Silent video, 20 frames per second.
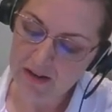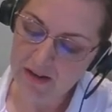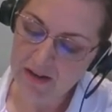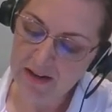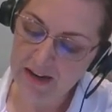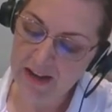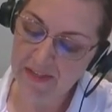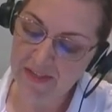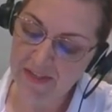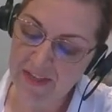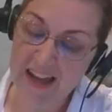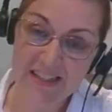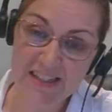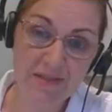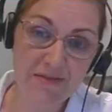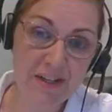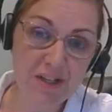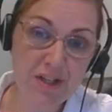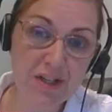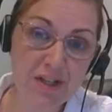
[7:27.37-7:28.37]
Now that
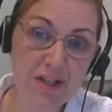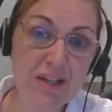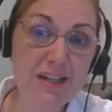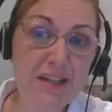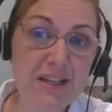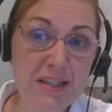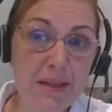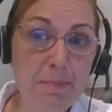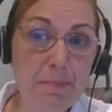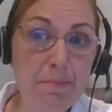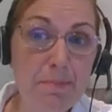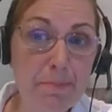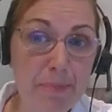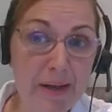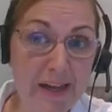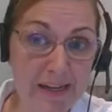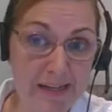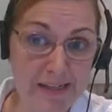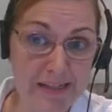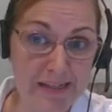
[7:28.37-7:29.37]
division is the
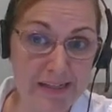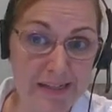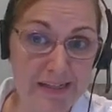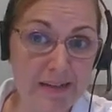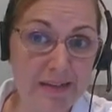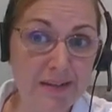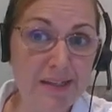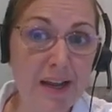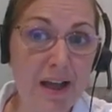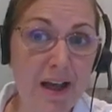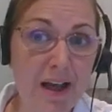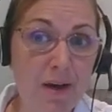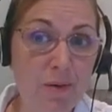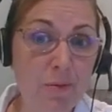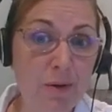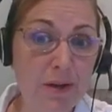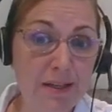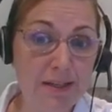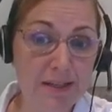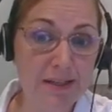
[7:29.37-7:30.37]
button, not what
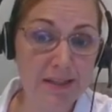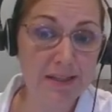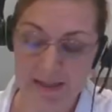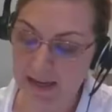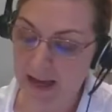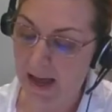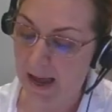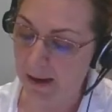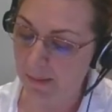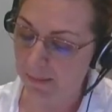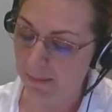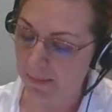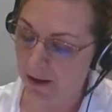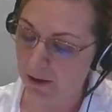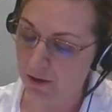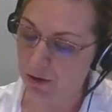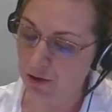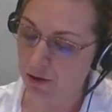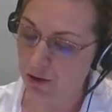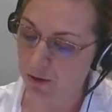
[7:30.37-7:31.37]
it's going to type. I'll
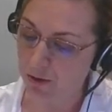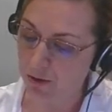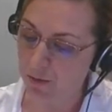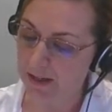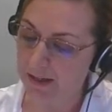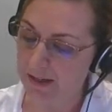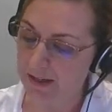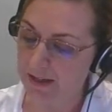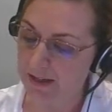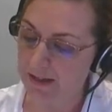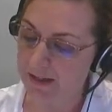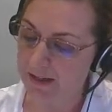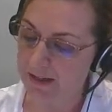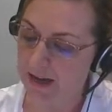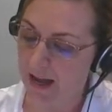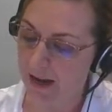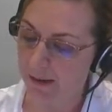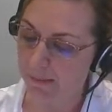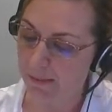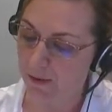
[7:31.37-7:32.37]
show you what it's going to
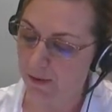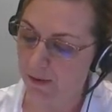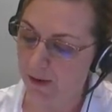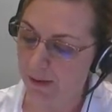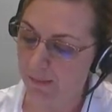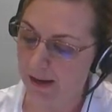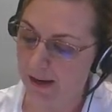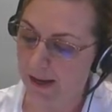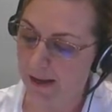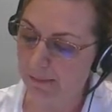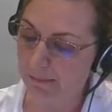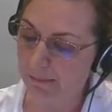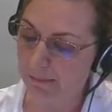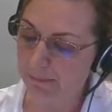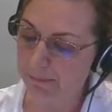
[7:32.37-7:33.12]
type here in a minute